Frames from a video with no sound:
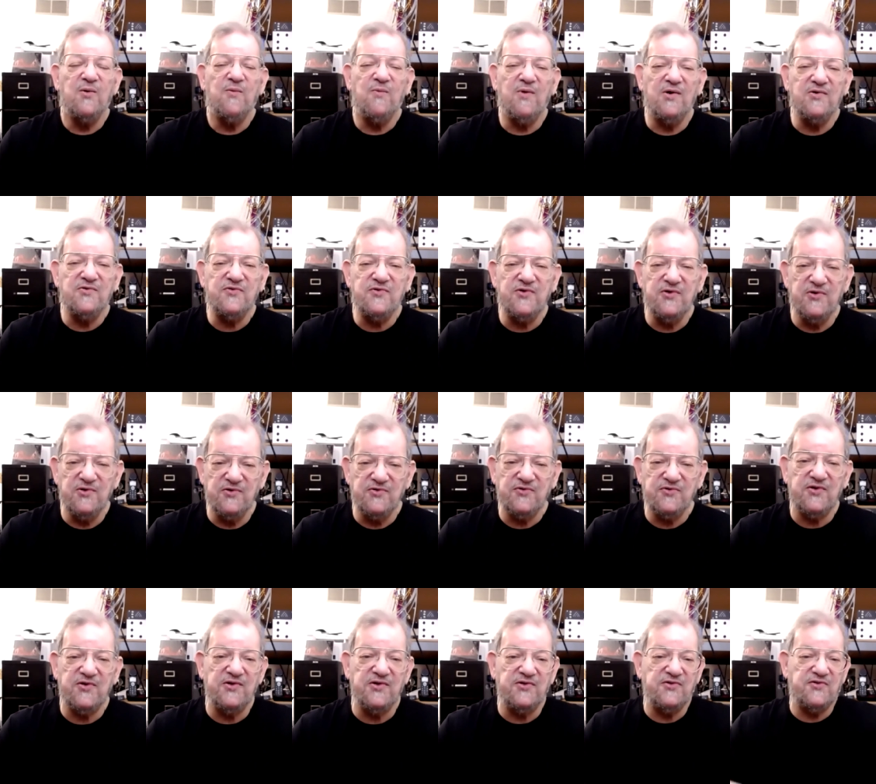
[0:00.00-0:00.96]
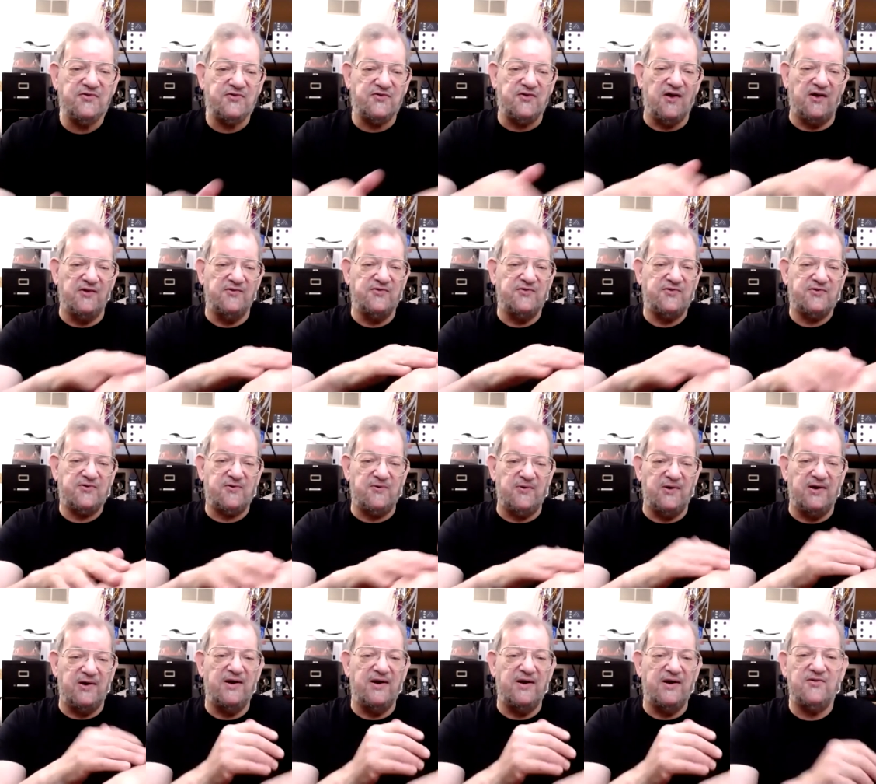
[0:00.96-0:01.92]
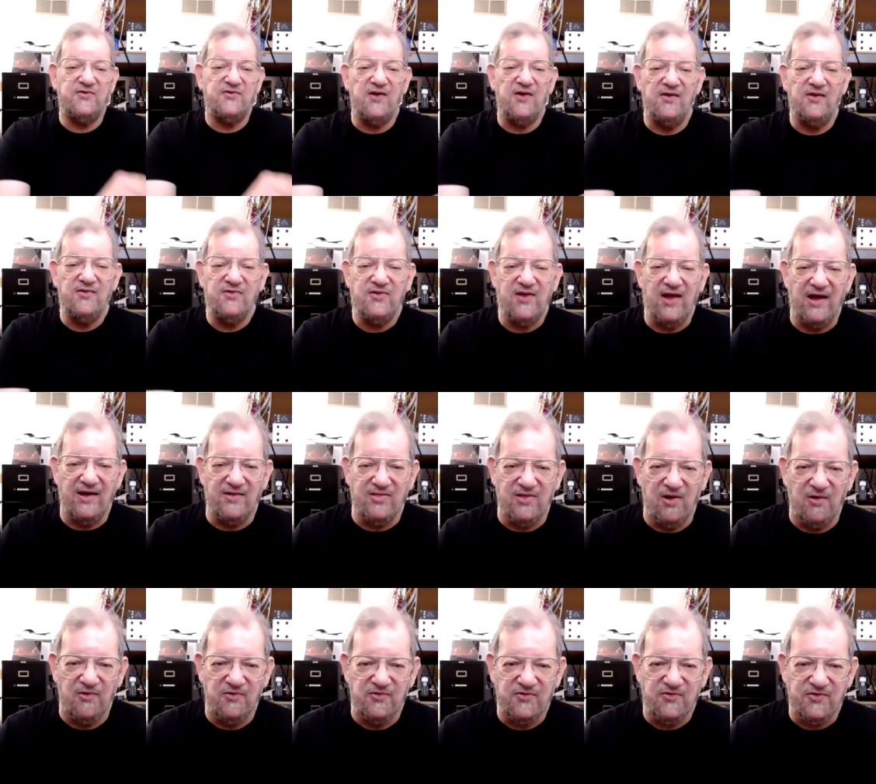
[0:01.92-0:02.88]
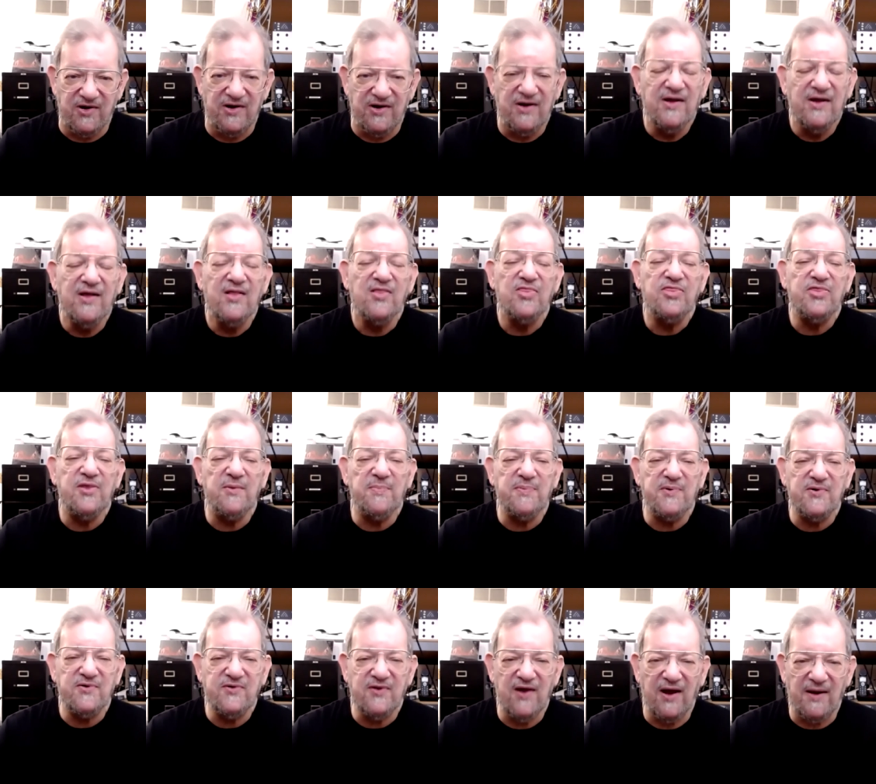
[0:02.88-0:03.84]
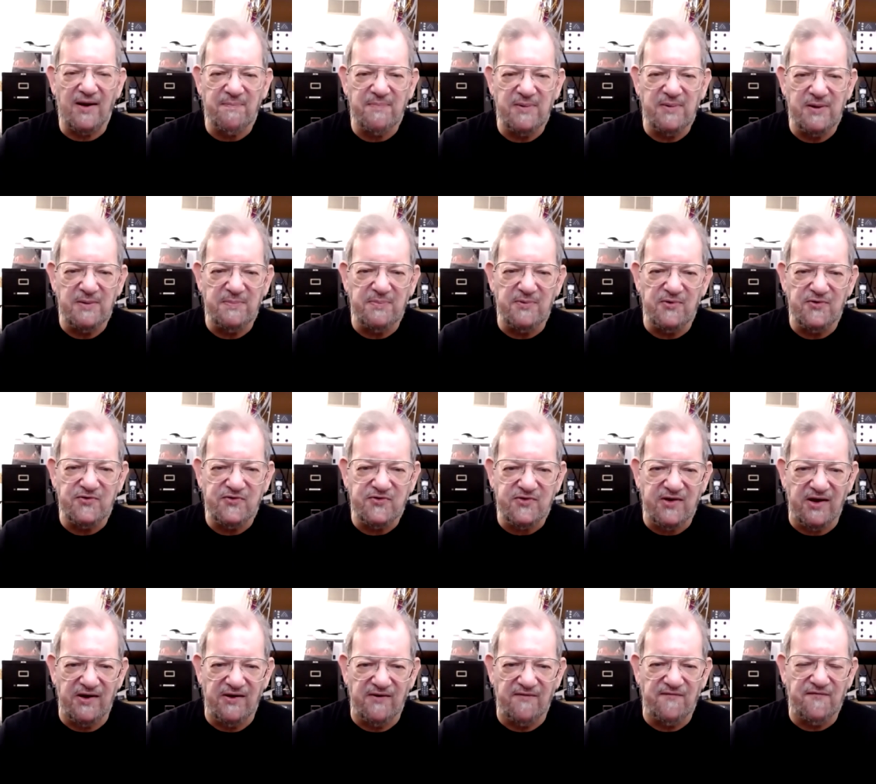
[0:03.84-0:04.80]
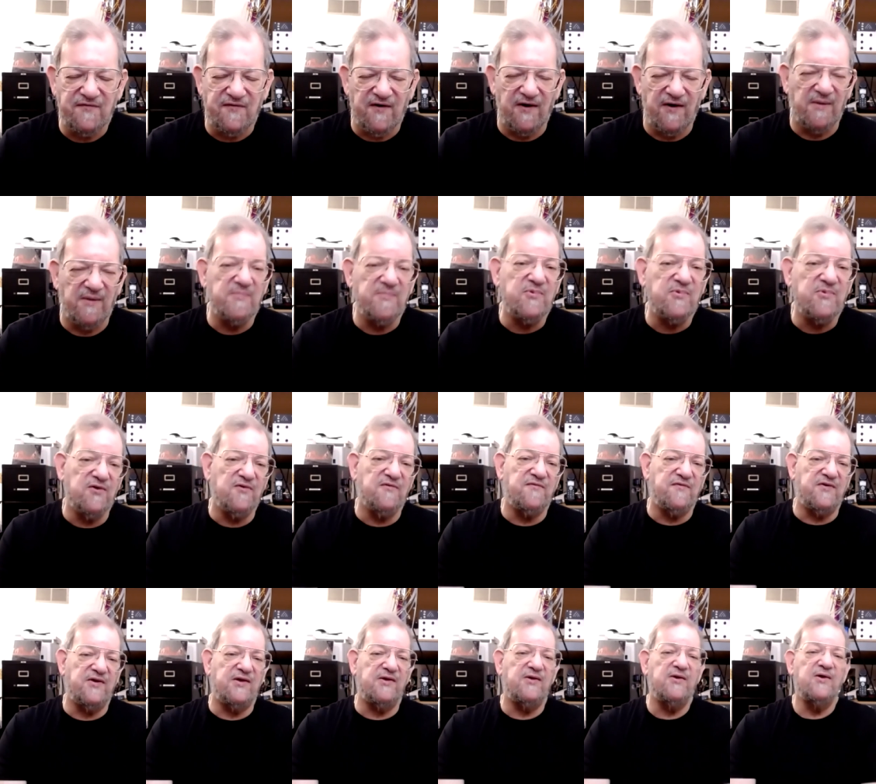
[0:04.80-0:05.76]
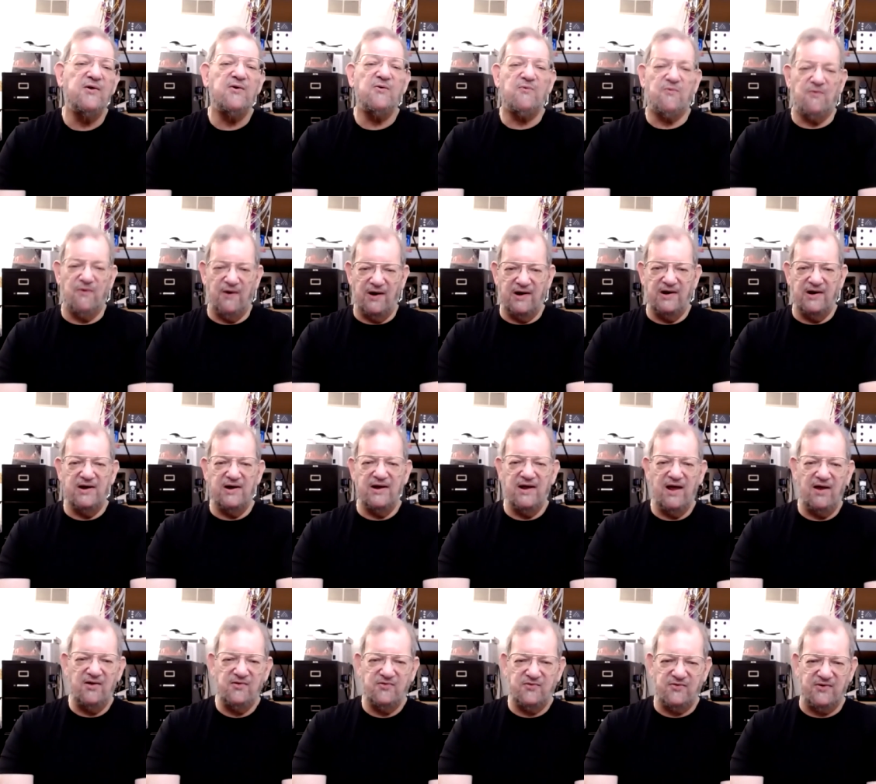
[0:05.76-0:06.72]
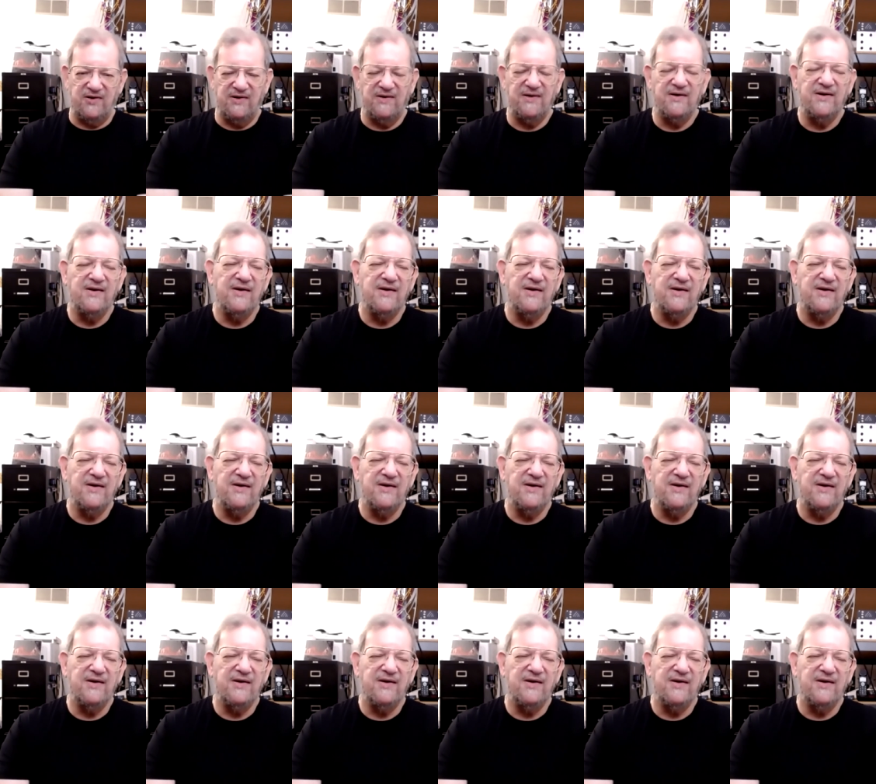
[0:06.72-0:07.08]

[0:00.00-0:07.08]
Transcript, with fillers: was used in sunscreen and suntan lotion to protect people's skin from UV radiation.